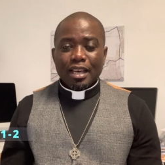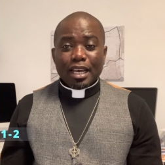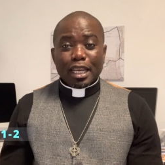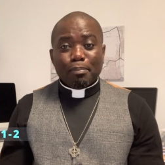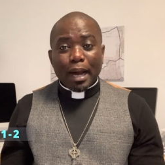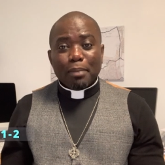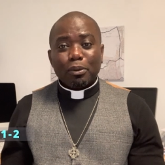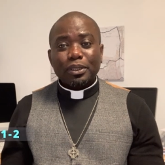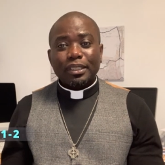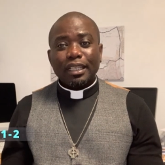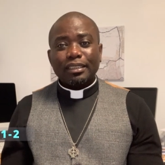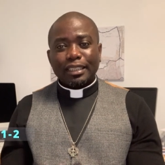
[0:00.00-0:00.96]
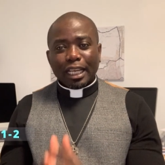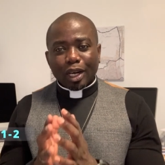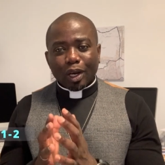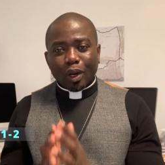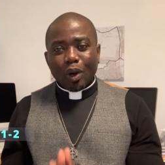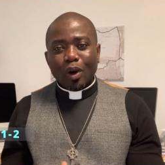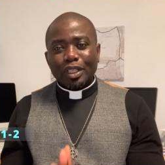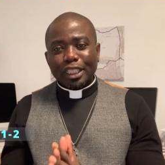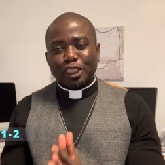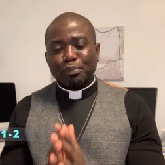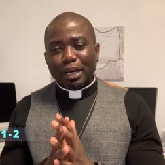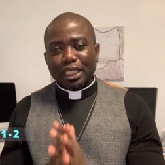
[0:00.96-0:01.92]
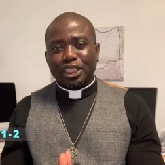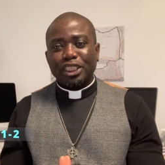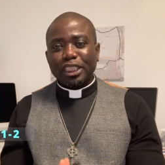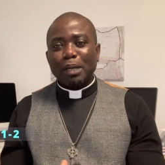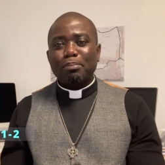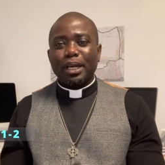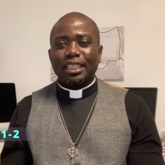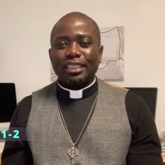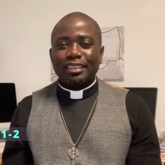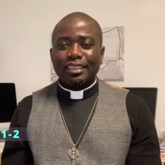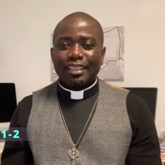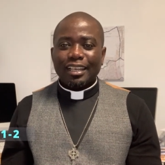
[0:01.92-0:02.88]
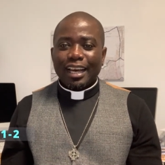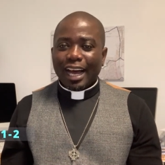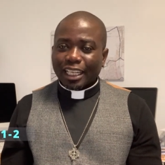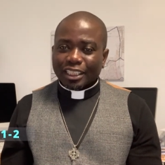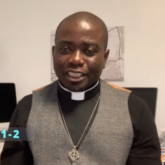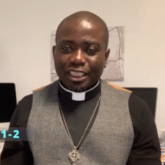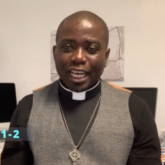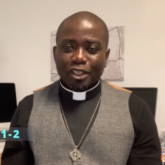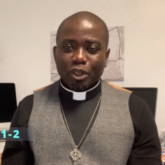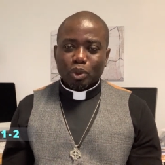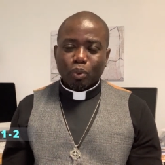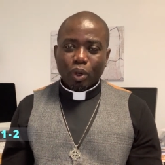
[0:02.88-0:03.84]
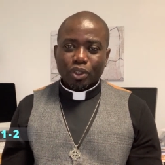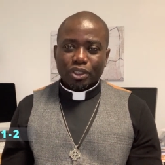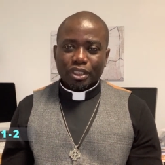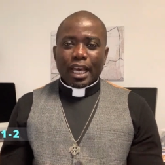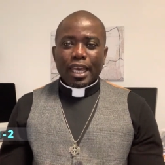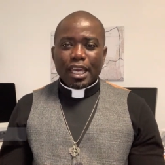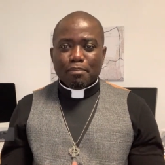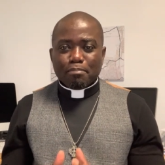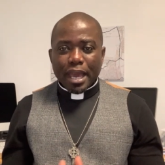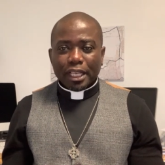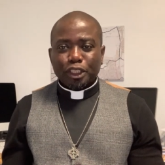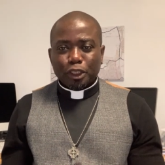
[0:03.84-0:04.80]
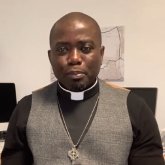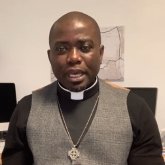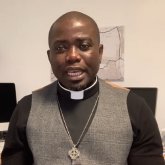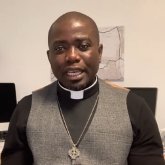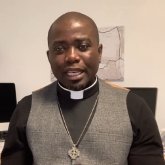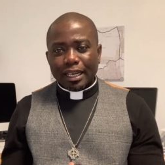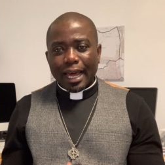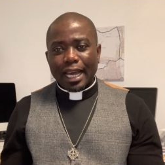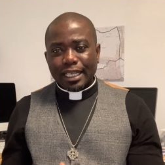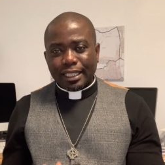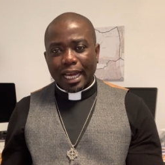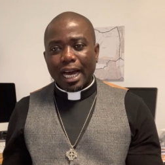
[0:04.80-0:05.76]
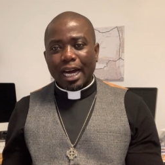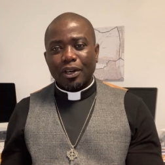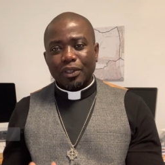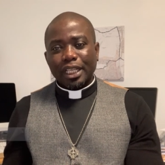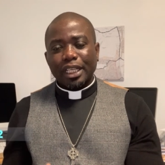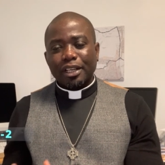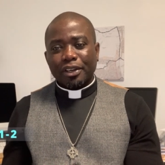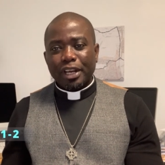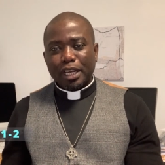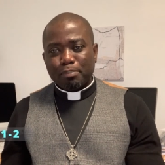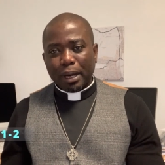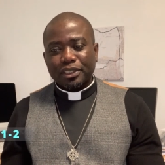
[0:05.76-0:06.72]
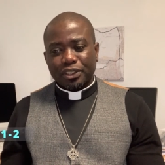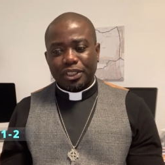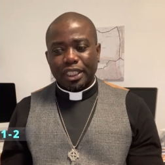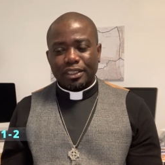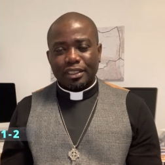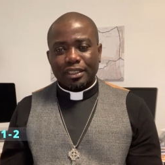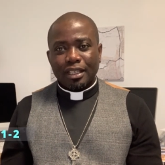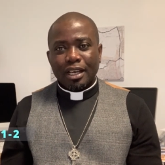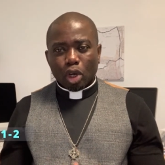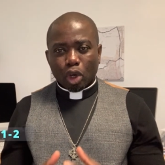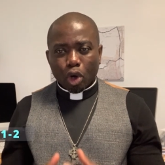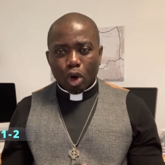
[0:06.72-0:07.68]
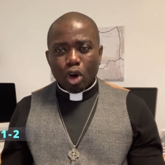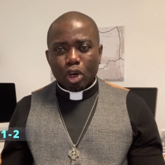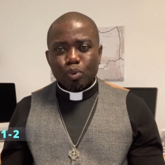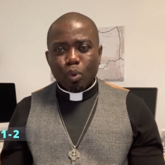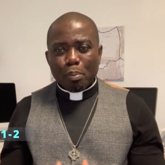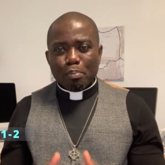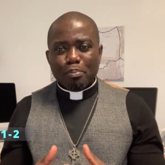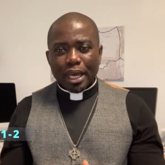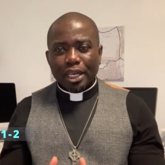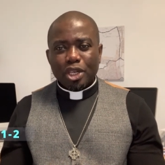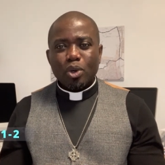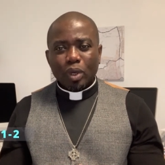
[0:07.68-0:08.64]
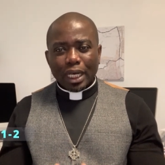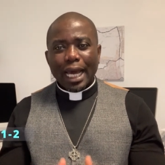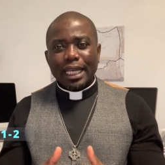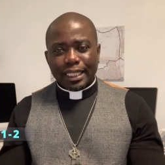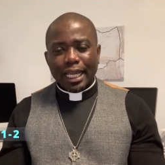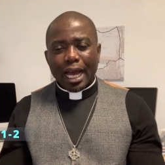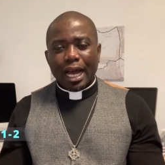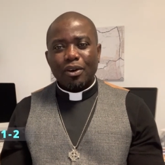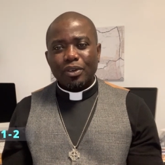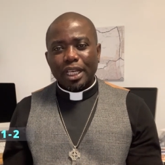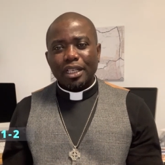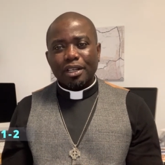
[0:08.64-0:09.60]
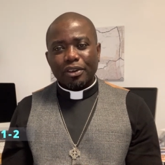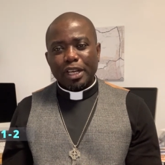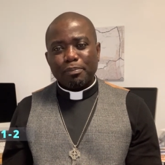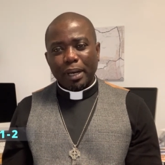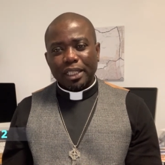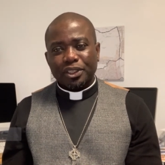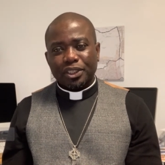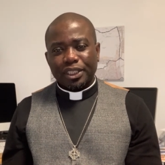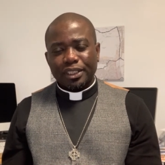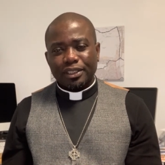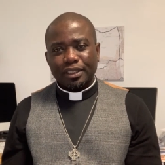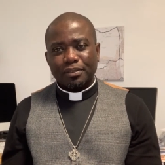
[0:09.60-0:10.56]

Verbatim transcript: The Bible says, The Lord is my shepherd, I shall not want. He makes me lie down in green pastures. God will make you lie down in green pastures.